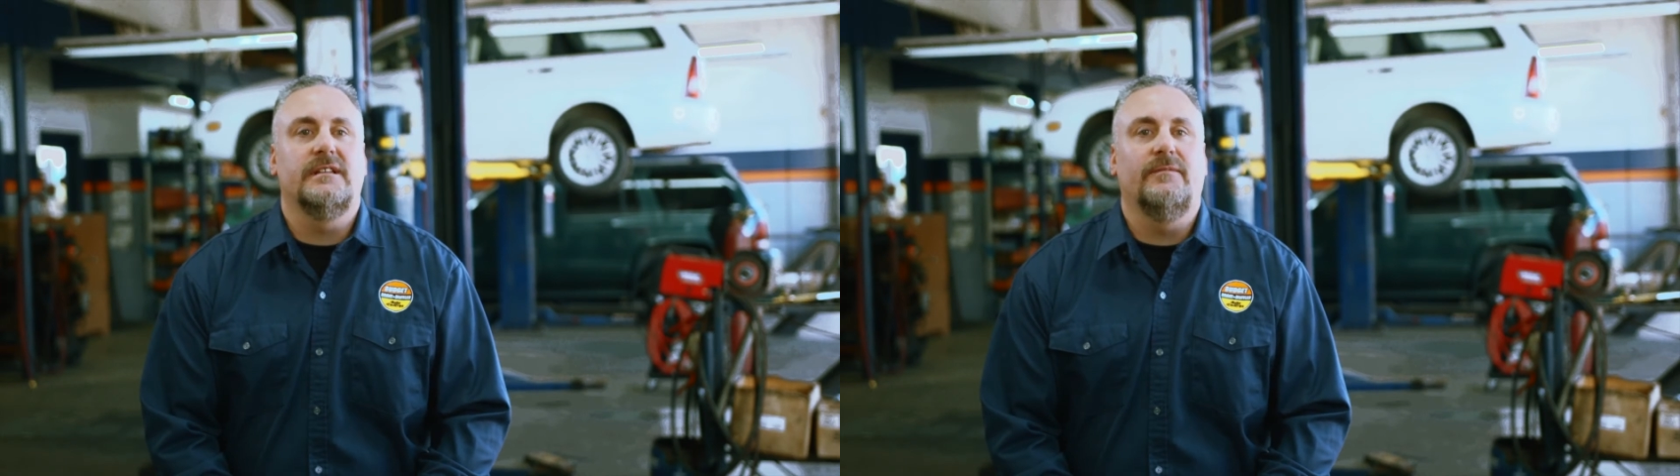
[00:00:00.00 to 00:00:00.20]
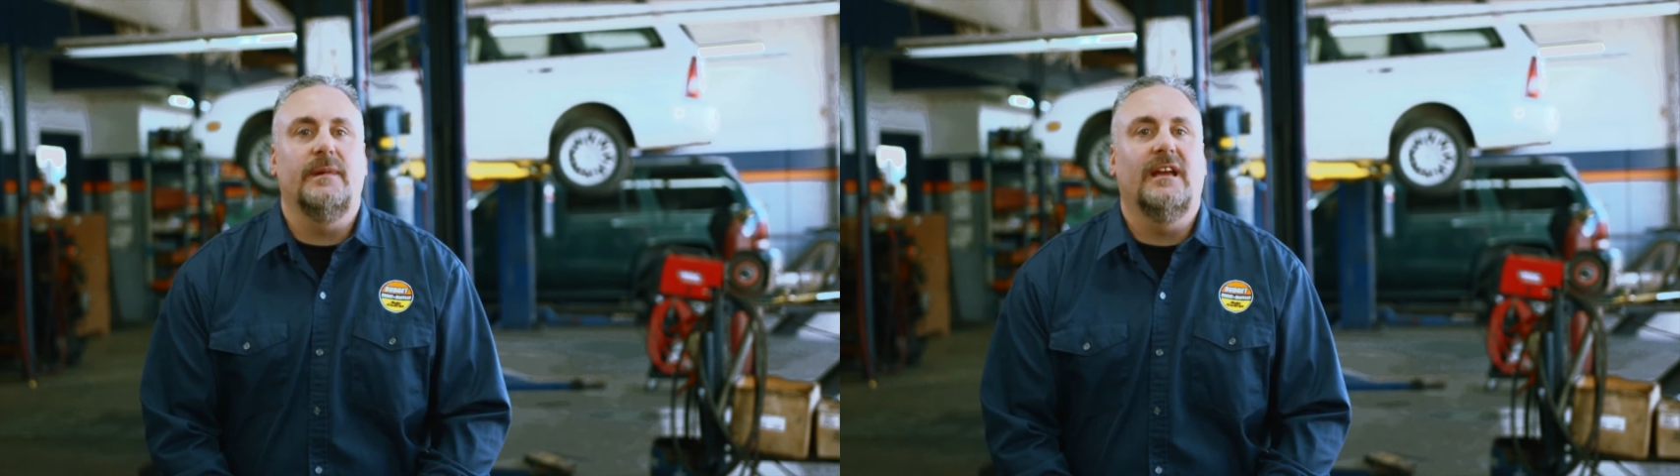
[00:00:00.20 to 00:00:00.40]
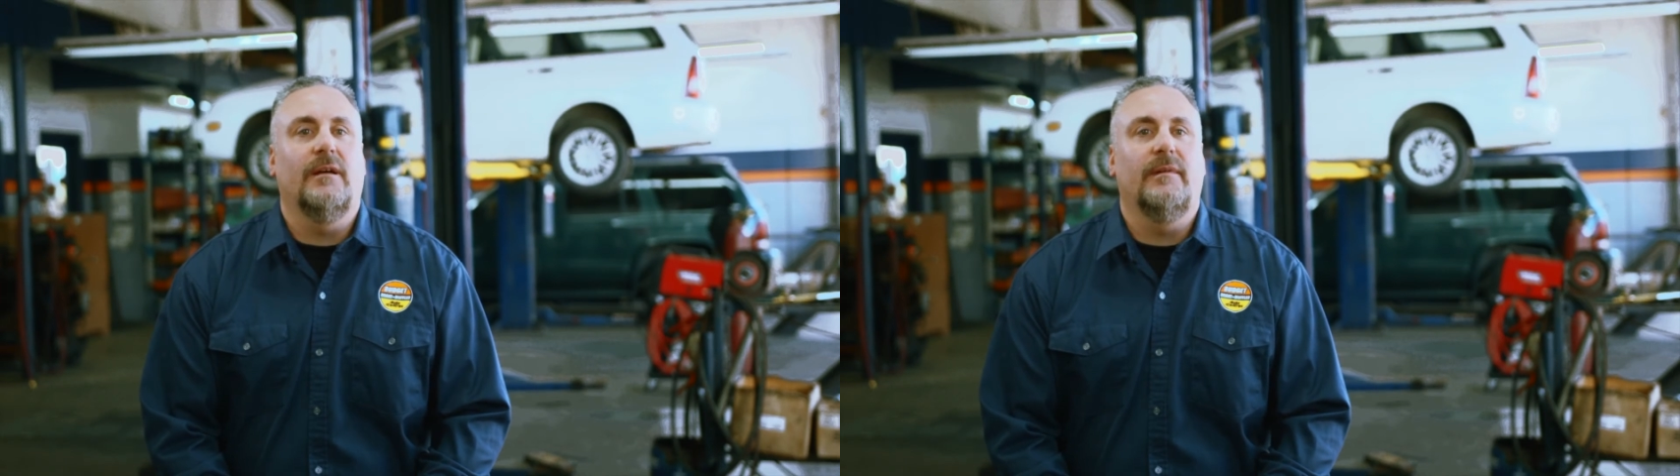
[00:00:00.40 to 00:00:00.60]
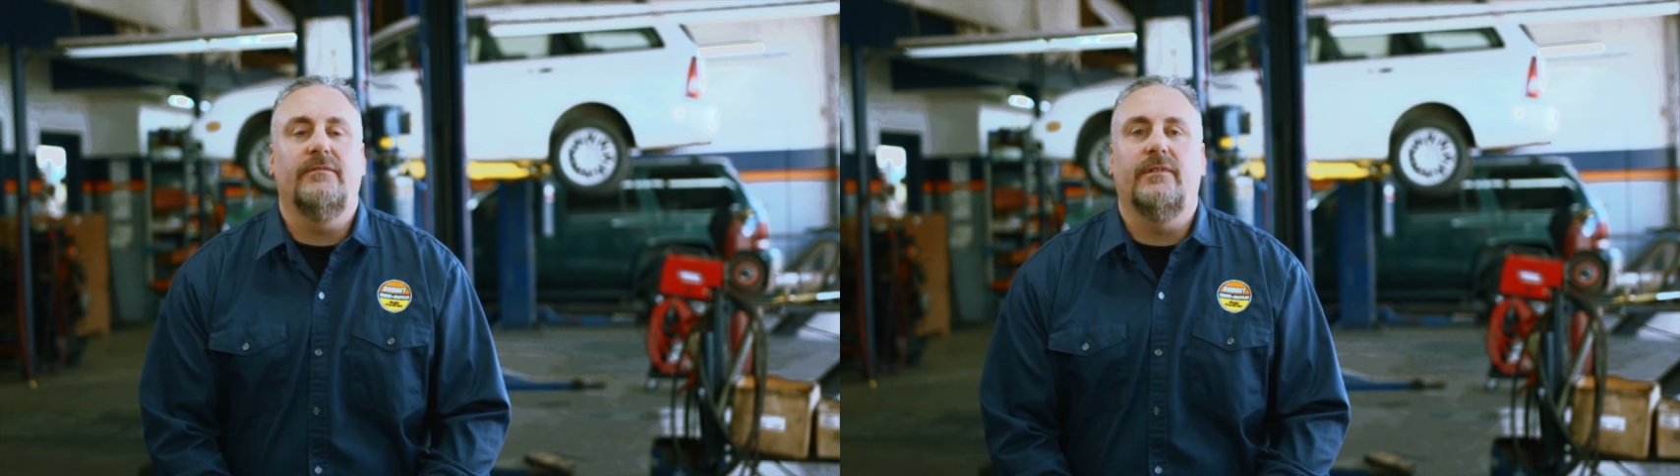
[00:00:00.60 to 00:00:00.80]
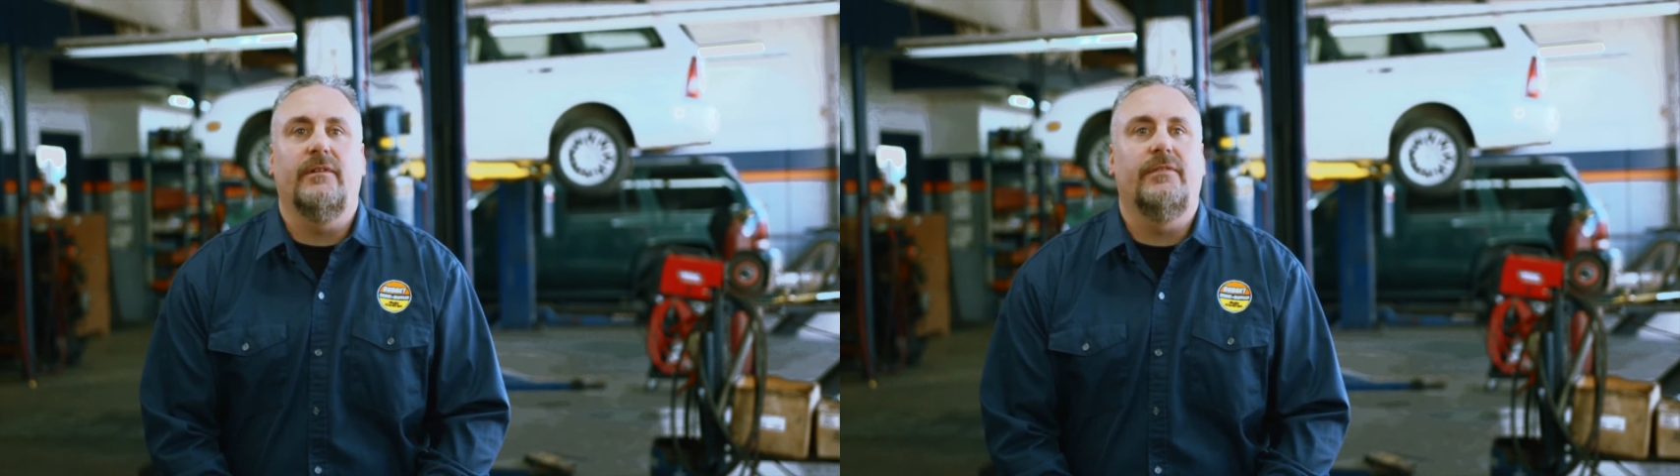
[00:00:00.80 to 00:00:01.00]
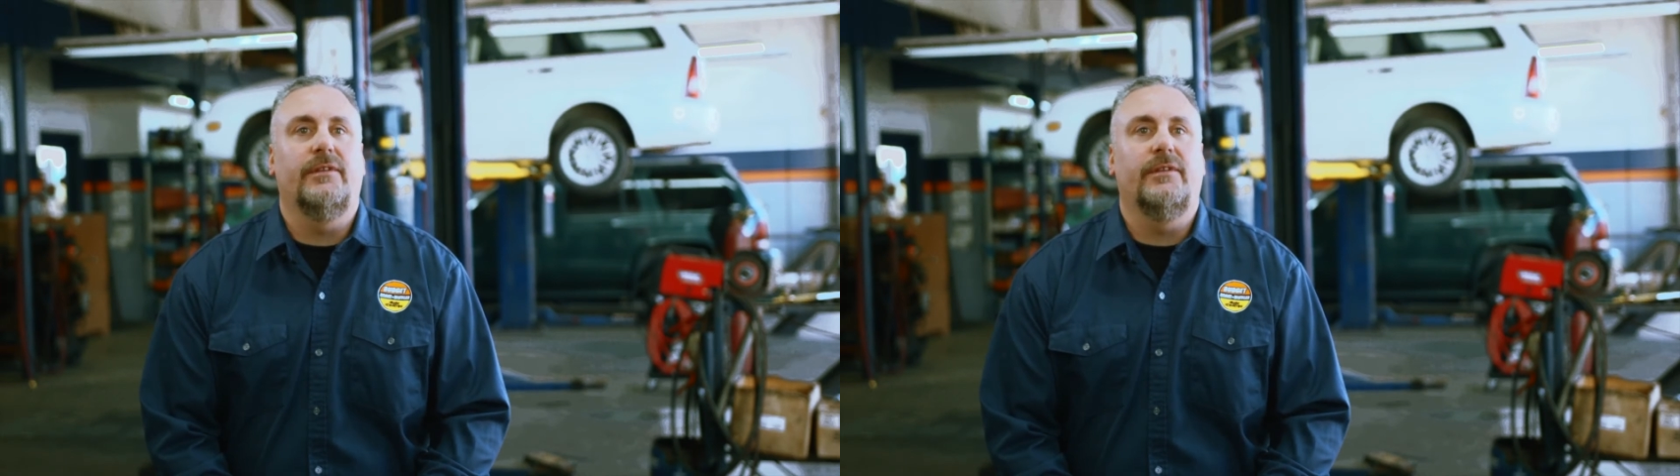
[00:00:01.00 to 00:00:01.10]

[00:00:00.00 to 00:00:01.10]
that have been coming for